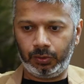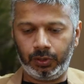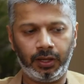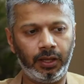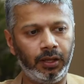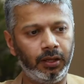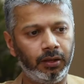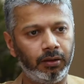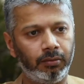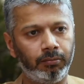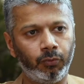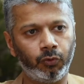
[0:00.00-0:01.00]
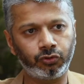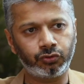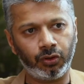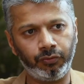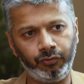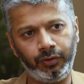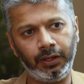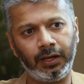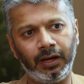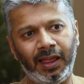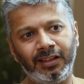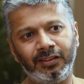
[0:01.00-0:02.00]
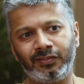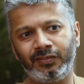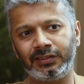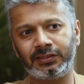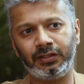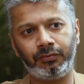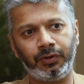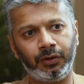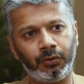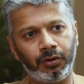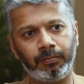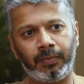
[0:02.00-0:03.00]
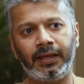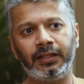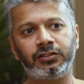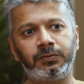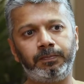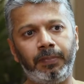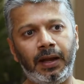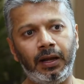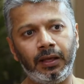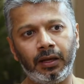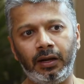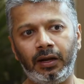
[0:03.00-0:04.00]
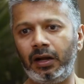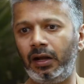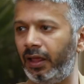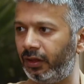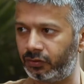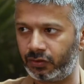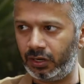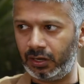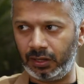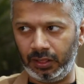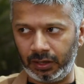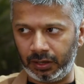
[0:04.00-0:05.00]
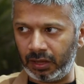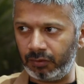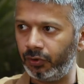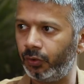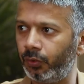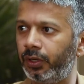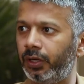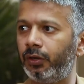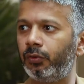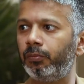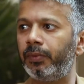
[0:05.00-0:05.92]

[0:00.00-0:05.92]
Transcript: Today, most of the clients will say we don't mind spending a little extra till the time we don't need to